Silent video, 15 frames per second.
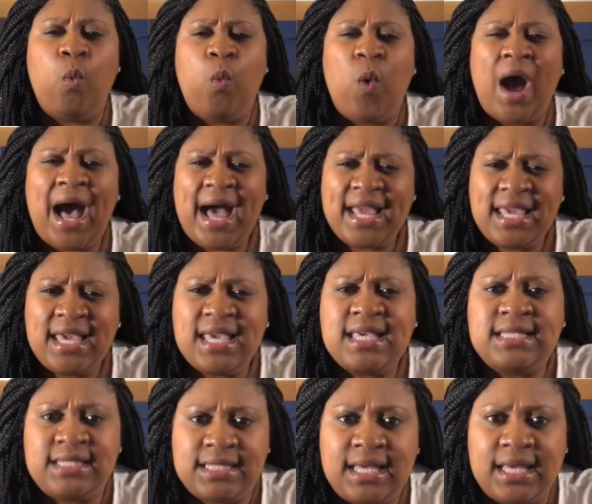Why
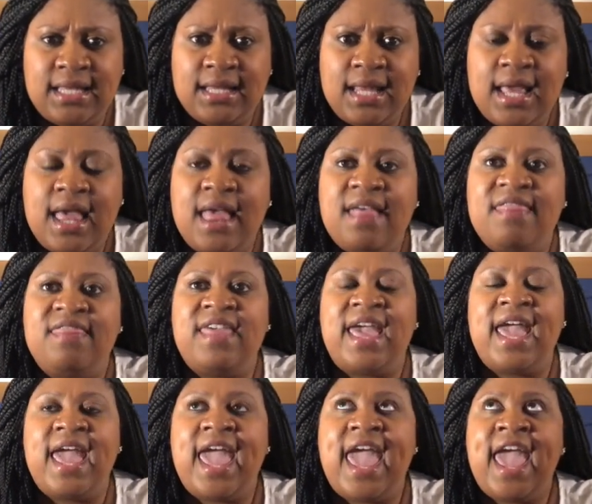is it
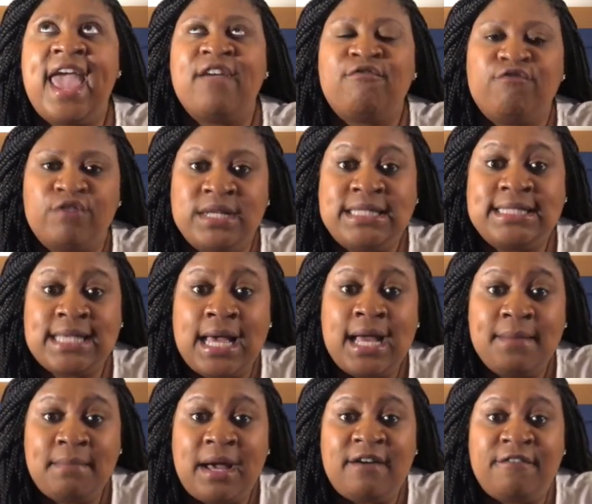that every
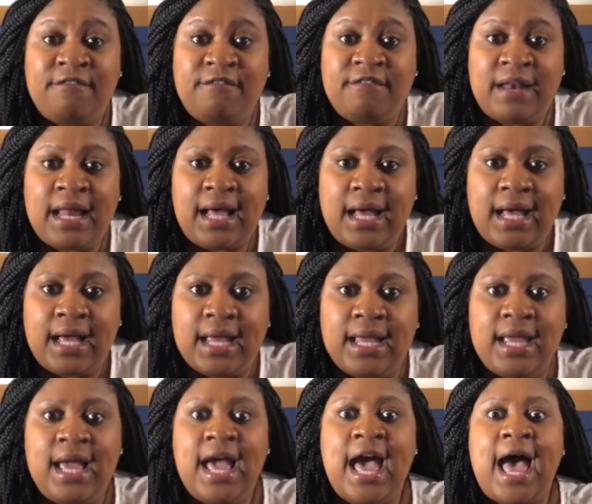time I
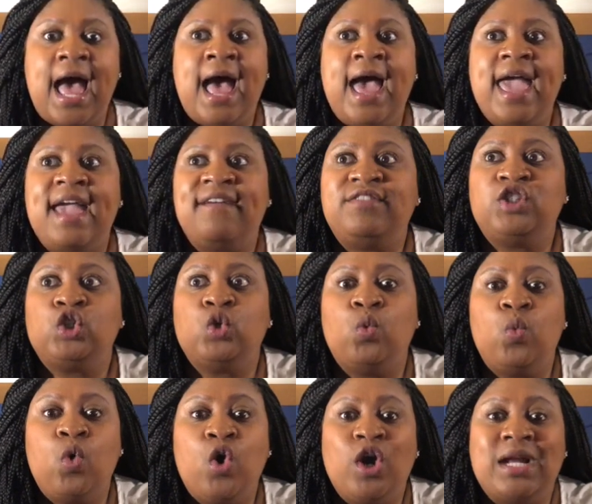fly, I have to
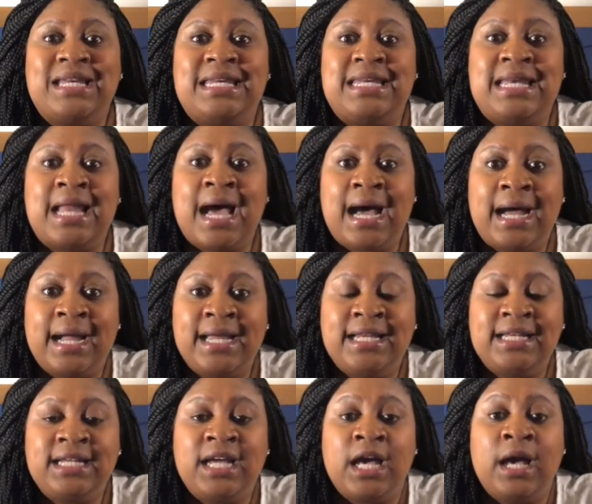walk
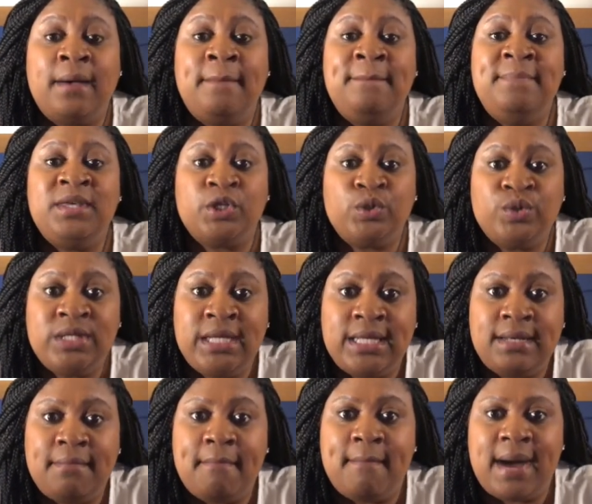9
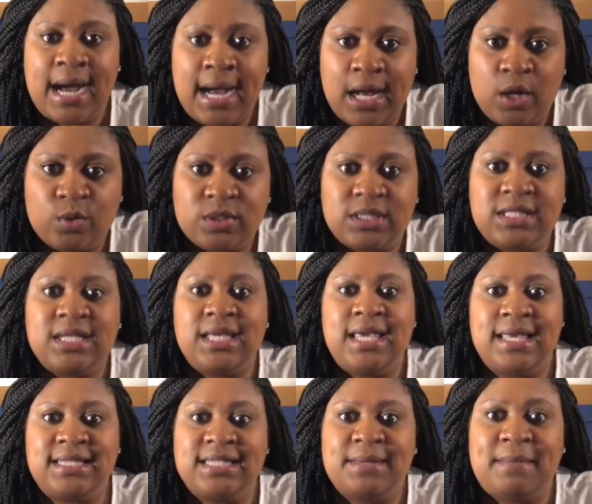kabillion miles to
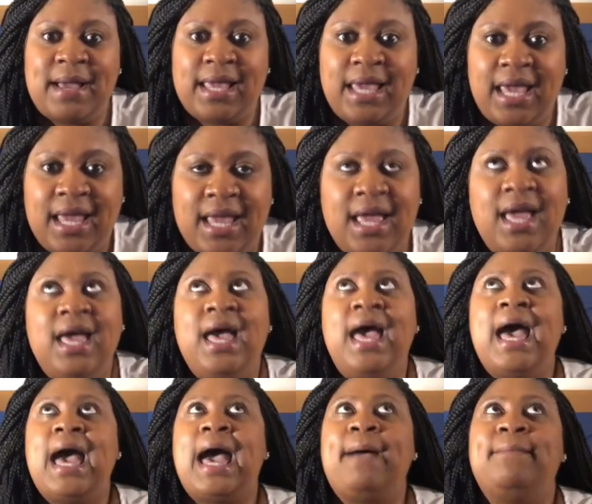get to my gate?
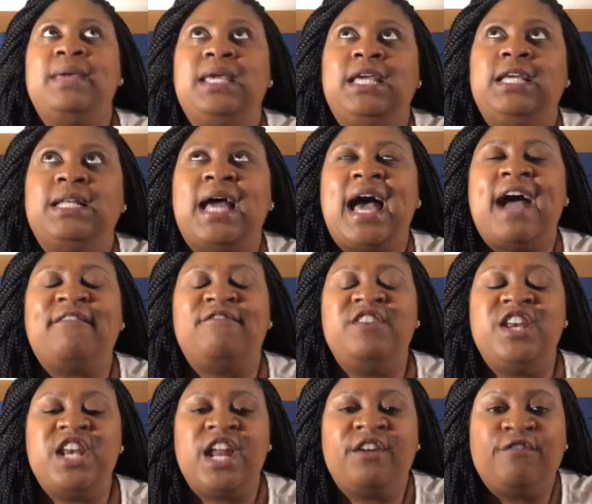I mean, I've
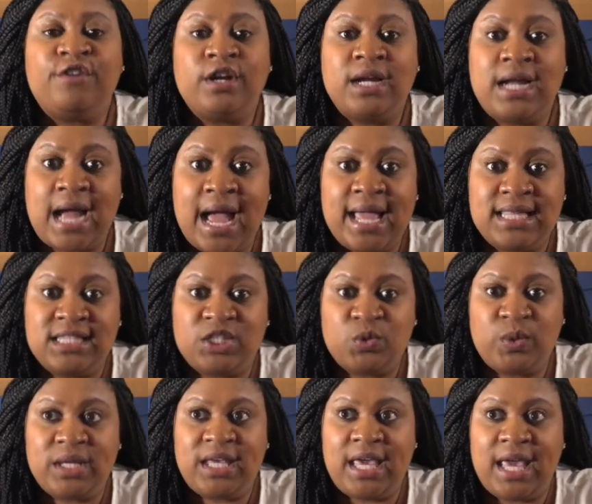never gotten
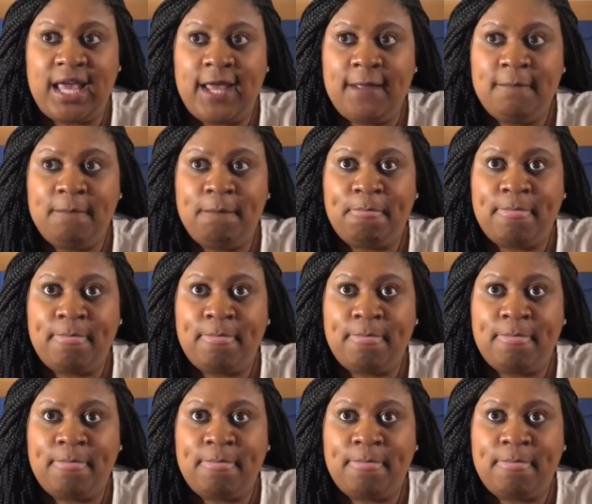to a gate